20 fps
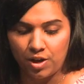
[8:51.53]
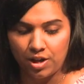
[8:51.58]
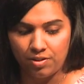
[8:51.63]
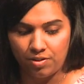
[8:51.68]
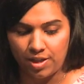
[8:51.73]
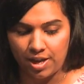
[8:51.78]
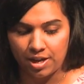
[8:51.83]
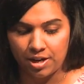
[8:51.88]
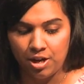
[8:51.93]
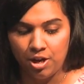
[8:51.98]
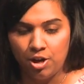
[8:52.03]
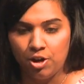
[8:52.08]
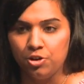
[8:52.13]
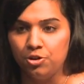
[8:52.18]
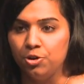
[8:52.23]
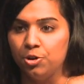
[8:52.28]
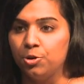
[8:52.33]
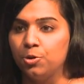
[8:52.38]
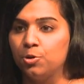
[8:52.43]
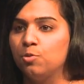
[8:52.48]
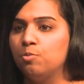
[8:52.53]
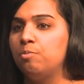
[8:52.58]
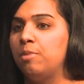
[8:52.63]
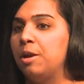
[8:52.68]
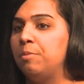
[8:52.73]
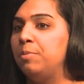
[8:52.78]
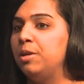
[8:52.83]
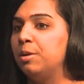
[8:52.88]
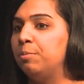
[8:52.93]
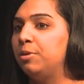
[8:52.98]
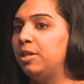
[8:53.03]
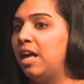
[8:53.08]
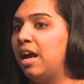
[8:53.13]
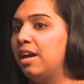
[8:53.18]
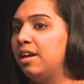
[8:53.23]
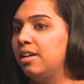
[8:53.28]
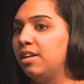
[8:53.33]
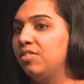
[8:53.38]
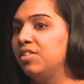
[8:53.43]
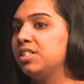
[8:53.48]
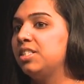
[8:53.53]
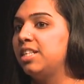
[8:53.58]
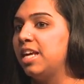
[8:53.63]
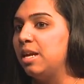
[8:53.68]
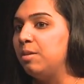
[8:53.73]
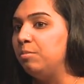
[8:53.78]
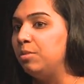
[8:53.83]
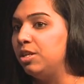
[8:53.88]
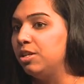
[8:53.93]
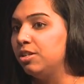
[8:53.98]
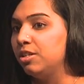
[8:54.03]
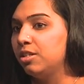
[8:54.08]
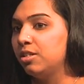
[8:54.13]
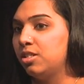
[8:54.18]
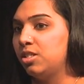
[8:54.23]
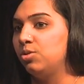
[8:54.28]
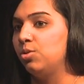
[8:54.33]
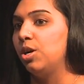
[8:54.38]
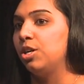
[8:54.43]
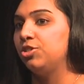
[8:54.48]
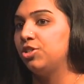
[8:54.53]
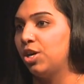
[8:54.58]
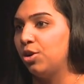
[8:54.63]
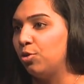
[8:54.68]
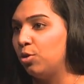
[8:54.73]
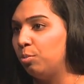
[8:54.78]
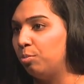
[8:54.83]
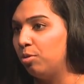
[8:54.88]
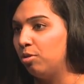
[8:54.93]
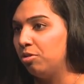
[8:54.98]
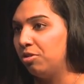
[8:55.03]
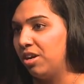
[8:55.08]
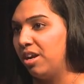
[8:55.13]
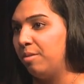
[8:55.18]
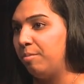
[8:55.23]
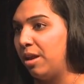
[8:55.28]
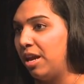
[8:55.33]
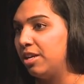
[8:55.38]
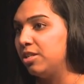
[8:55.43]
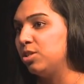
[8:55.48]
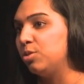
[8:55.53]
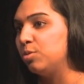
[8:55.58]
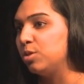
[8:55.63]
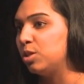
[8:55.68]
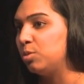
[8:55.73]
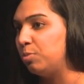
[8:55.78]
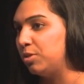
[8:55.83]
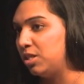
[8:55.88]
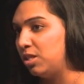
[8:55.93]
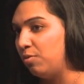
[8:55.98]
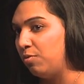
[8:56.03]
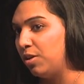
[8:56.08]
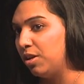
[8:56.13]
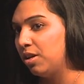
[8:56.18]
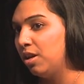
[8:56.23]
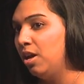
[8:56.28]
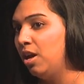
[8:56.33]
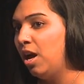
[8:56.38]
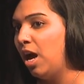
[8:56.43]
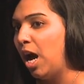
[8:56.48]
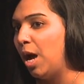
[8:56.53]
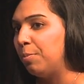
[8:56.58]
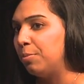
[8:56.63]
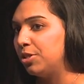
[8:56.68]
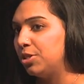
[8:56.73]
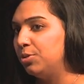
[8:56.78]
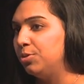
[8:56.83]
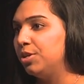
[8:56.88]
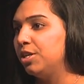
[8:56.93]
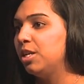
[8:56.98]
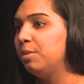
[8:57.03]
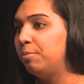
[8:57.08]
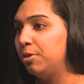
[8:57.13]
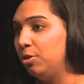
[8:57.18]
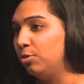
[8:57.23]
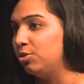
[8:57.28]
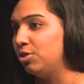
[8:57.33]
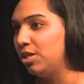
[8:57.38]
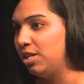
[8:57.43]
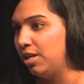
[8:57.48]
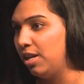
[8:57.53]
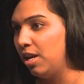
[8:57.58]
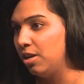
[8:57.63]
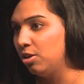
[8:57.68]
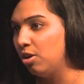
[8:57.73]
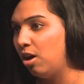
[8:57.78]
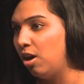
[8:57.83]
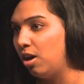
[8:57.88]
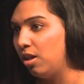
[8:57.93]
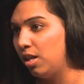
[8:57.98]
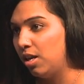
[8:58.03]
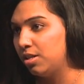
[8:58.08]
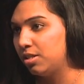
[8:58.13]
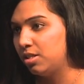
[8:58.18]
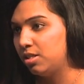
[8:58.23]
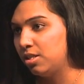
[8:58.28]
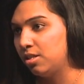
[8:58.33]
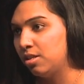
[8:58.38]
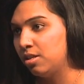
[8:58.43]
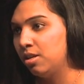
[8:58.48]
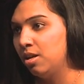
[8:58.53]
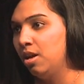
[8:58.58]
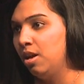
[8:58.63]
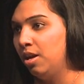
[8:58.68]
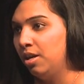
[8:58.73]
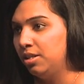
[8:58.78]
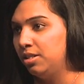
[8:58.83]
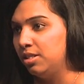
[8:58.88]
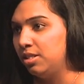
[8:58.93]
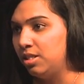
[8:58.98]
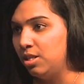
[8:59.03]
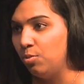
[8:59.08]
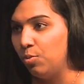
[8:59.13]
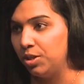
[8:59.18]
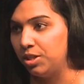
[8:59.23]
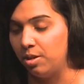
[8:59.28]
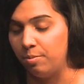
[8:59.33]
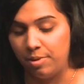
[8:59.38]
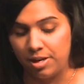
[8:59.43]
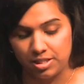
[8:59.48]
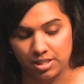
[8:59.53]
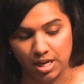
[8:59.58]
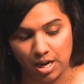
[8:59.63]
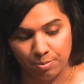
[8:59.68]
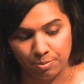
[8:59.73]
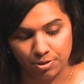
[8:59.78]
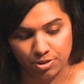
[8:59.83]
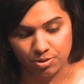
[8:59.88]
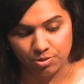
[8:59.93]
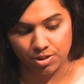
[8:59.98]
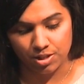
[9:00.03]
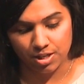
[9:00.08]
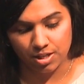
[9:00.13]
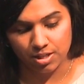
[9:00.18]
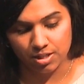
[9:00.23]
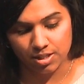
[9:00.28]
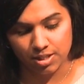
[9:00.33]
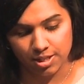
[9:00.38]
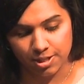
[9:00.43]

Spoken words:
Fund, that your group might be applying in the same year to our general program and to a specific opportunity, but you should again call us to see what the best opportunity is